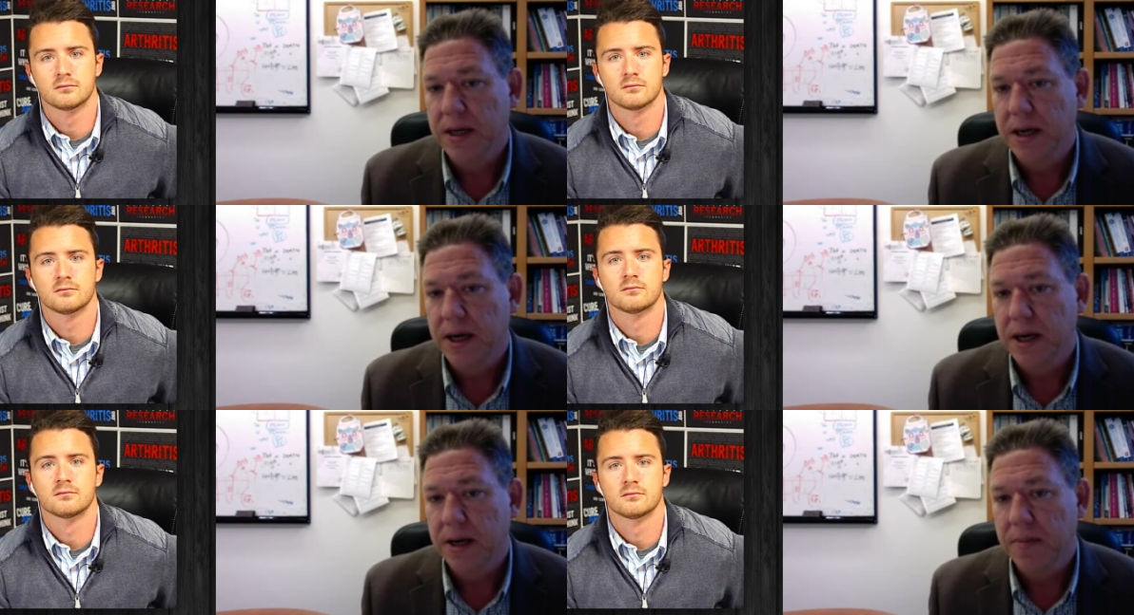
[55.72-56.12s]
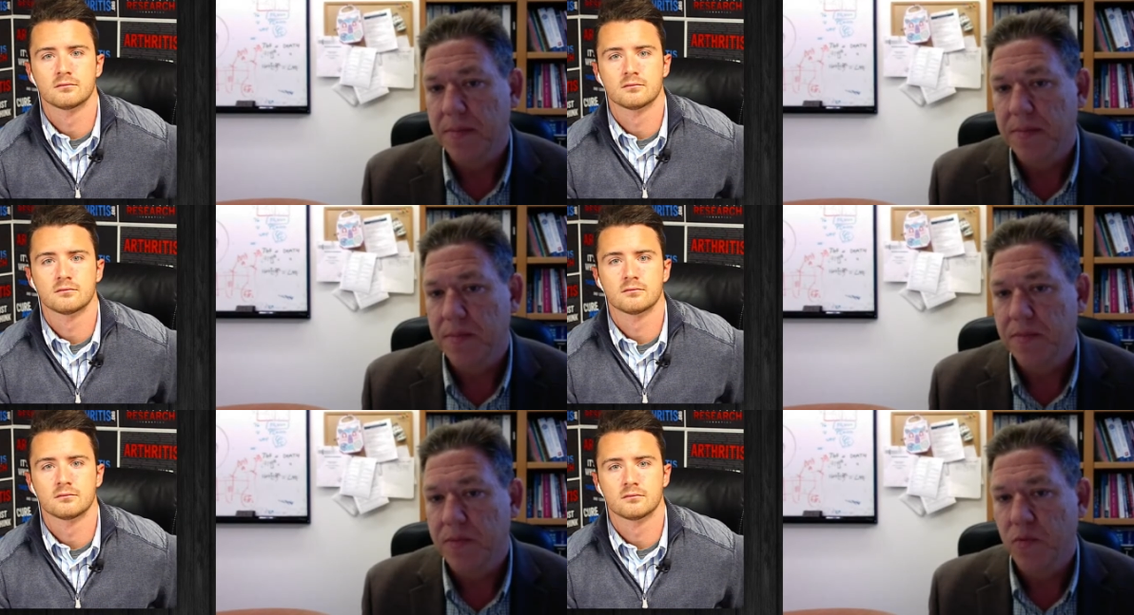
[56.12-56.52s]

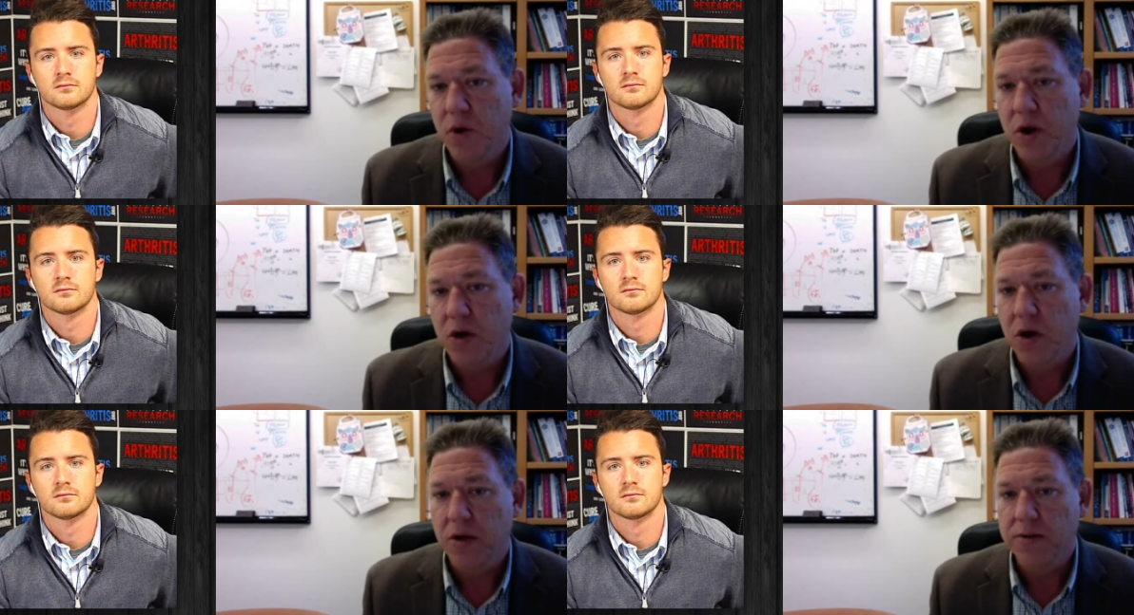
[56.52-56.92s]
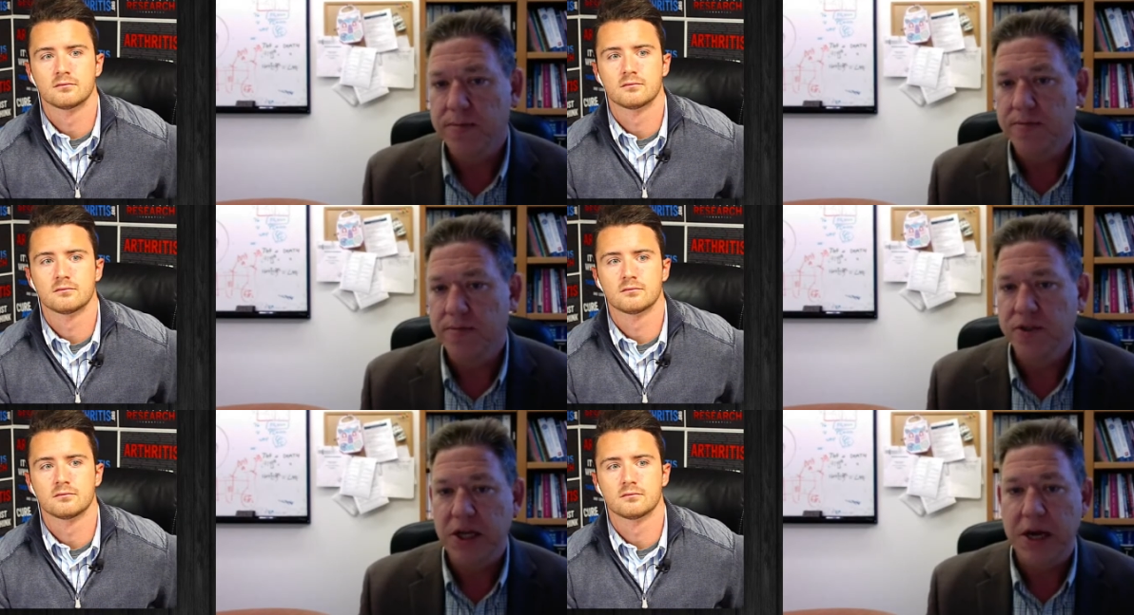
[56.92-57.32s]
Speaker 1: what are
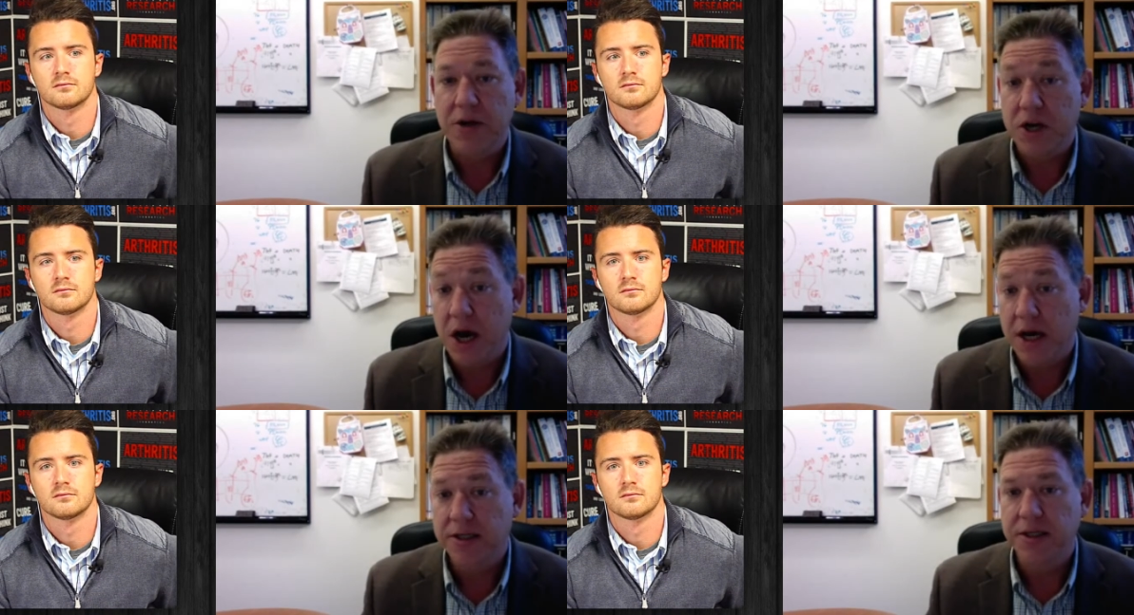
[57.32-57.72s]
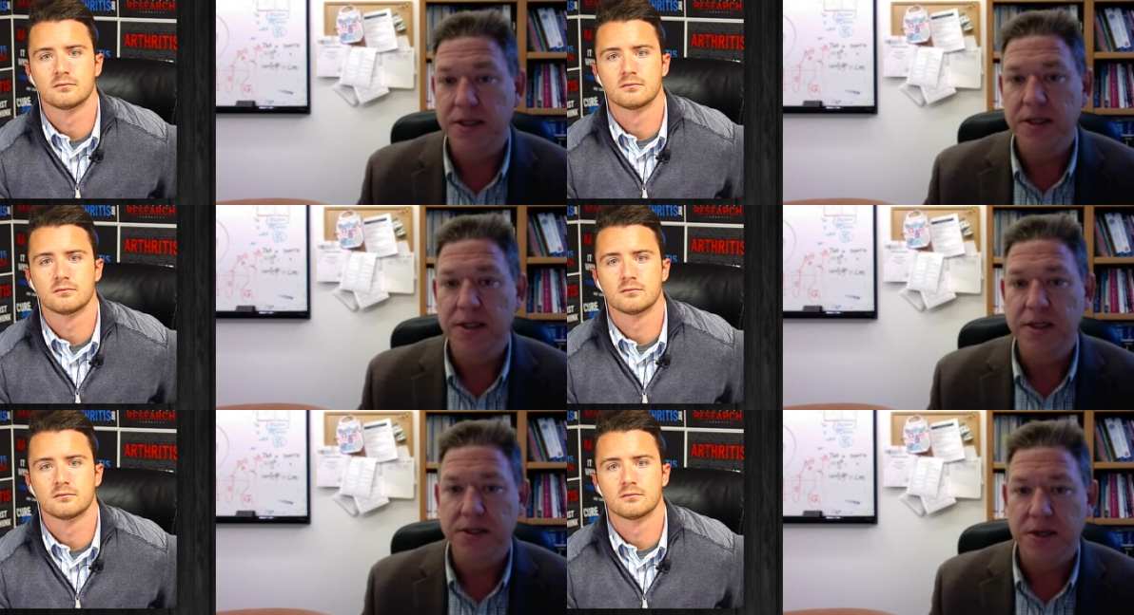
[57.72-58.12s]
called
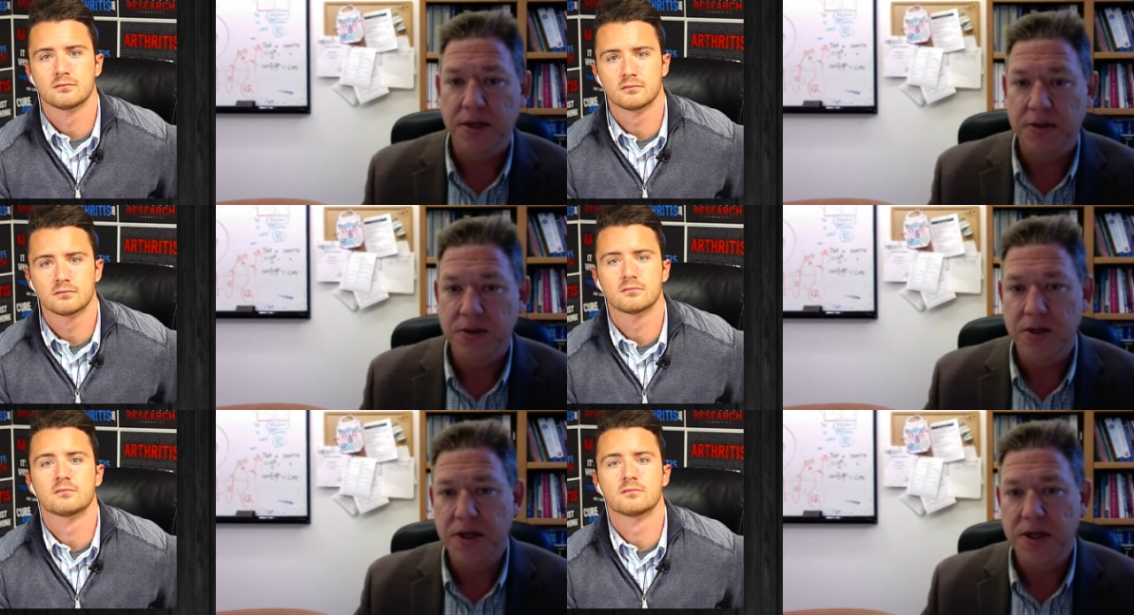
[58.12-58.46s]
cytotoxic T cells.